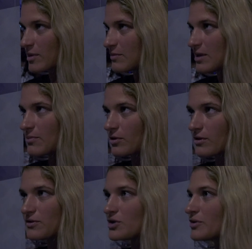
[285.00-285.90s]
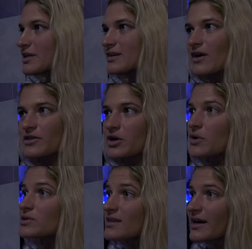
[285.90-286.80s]
many people. If you don't live on the
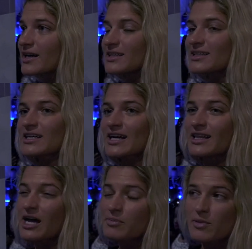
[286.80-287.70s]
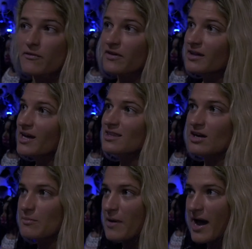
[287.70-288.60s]
coastline, a lot of people feel like
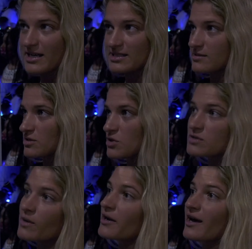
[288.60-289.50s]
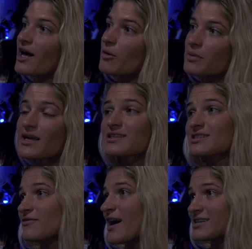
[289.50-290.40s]
their impact's too small to help, and that's
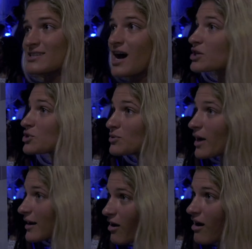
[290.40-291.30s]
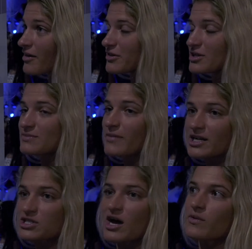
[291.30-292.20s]
in fact not true at all. There's
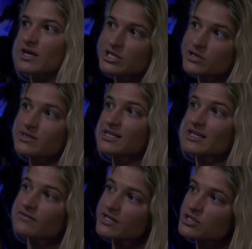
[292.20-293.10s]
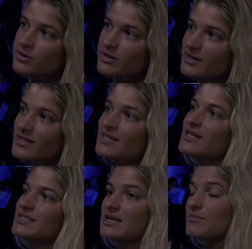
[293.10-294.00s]
much that we can do as an individual
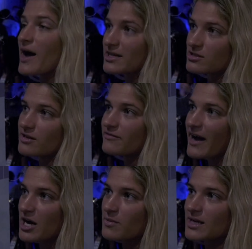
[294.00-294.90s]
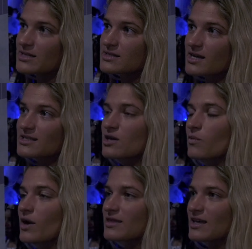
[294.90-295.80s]
to impact our environments. And so
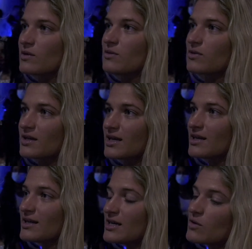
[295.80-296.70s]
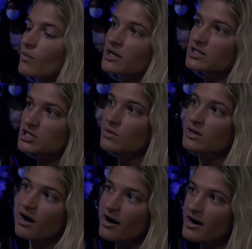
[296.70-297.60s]
one thing we really want to do
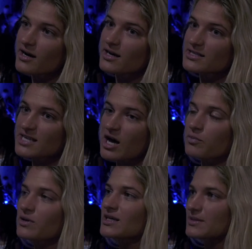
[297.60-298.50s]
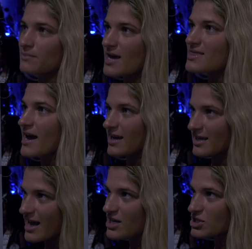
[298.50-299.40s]
with art is help really make that
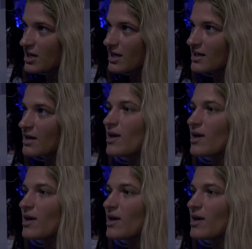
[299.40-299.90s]
connection and